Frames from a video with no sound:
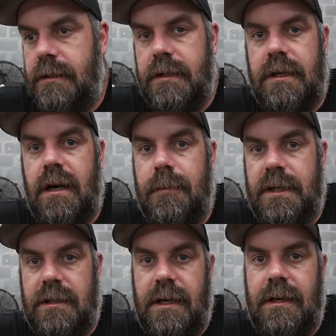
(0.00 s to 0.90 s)
you can call
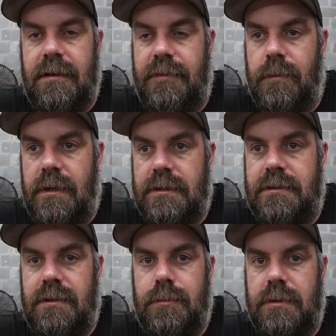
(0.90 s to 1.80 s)
me a liar if you
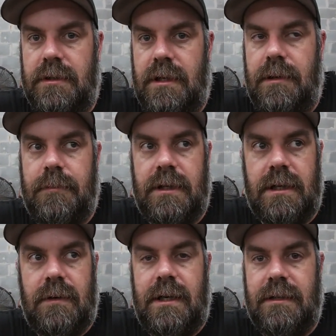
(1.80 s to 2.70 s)
want to, but I'm gonna
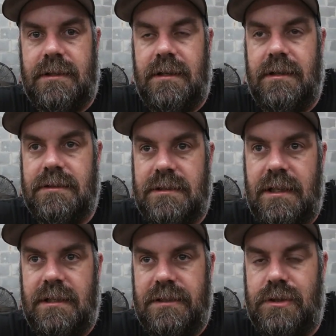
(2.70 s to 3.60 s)
go out there and
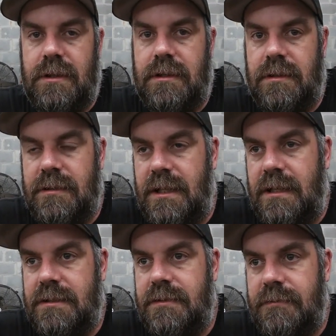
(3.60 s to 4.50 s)
say this truck only
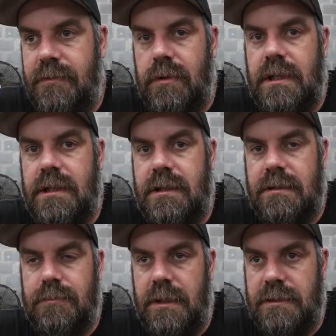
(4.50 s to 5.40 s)
has
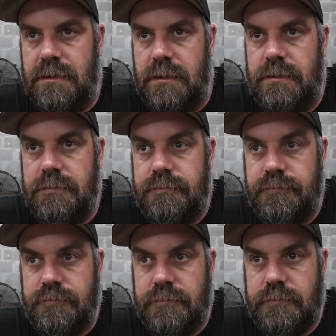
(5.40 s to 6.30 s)
48,000 miles on it.
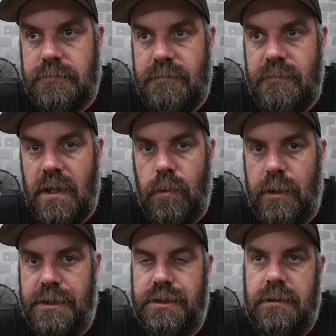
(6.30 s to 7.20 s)

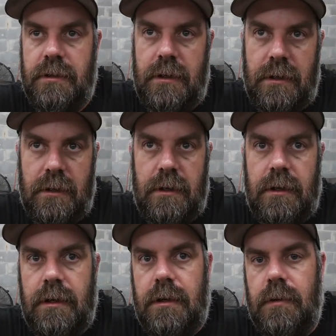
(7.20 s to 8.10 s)
Which,
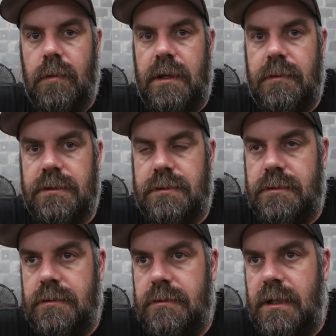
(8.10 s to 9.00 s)
when it
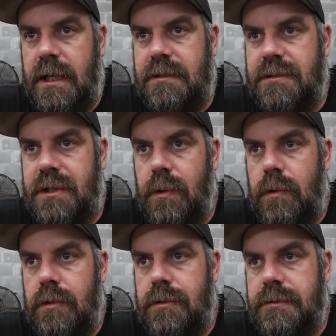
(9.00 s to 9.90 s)
was at the
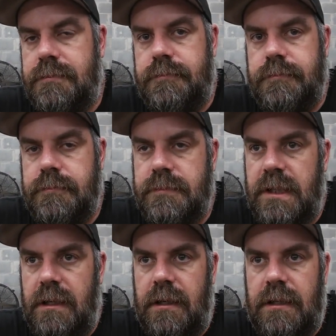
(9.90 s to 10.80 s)
school,
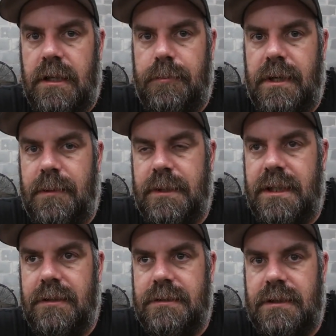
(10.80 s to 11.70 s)
they probably
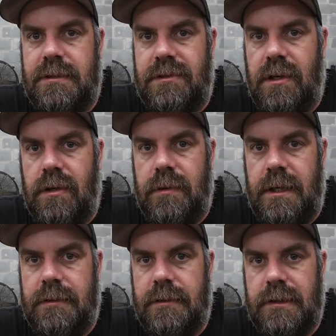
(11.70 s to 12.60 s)
used it to tow around a